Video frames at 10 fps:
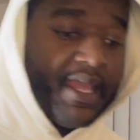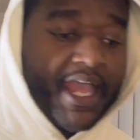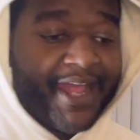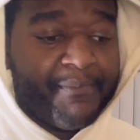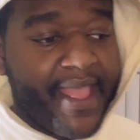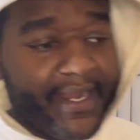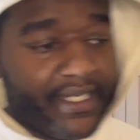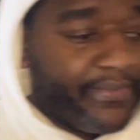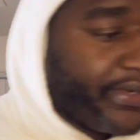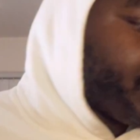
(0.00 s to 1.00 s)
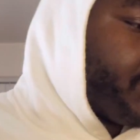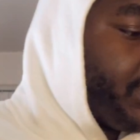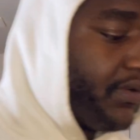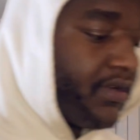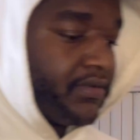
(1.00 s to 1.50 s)
I magged up all six
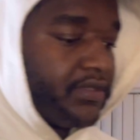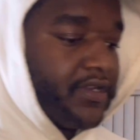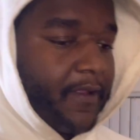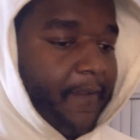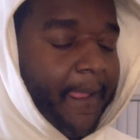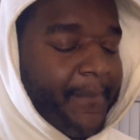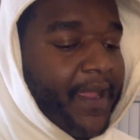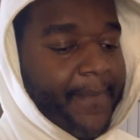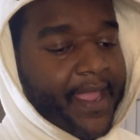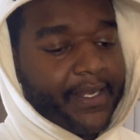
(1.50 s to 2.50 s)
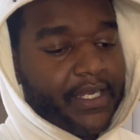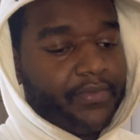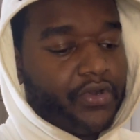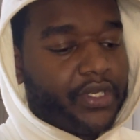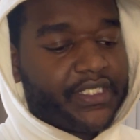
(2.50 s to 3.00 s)
rounds. I mean, I magged up
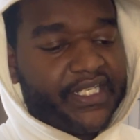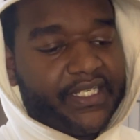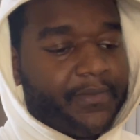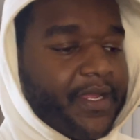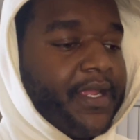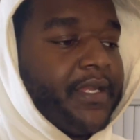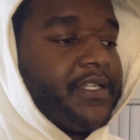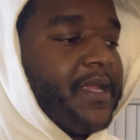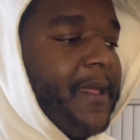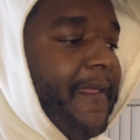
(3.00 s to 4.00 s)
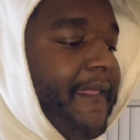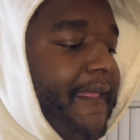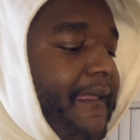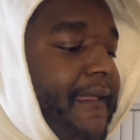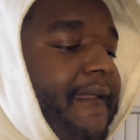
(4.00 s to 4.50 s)
all six mags.
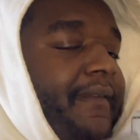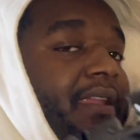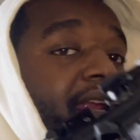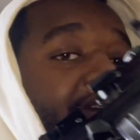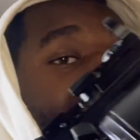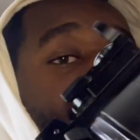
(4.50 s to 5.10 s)
Then had the